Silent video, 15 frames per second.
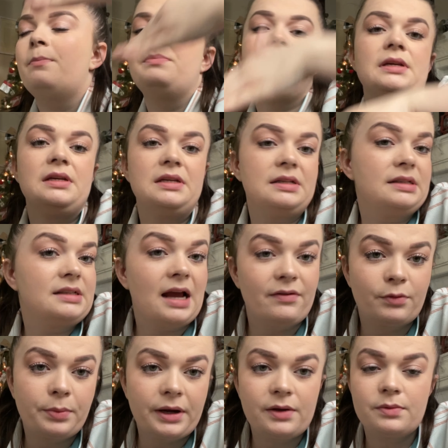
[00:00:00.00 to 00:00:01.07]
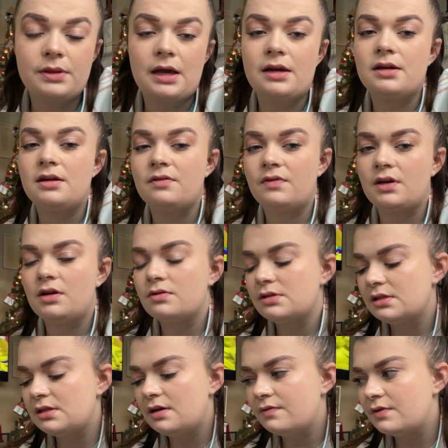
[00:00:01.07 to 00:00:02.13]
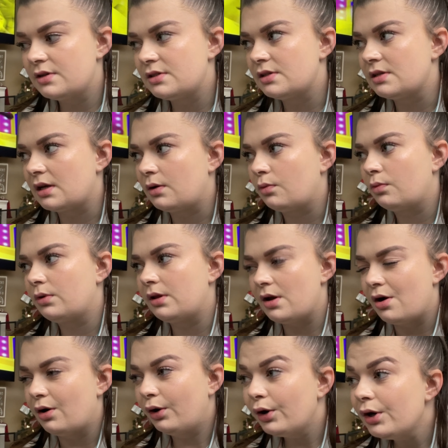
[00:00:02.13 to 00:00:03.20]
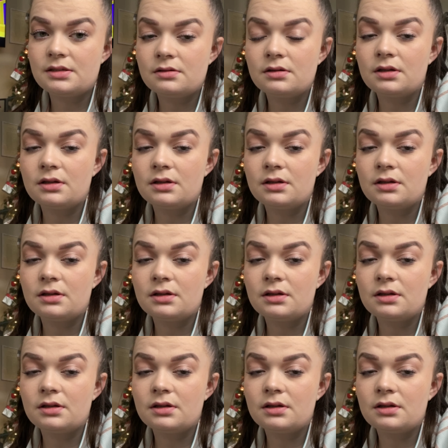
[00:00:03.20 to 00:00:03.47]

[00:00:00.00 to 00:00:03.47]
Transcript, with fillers: be have a break with editing videos and stuff because it's like really hard.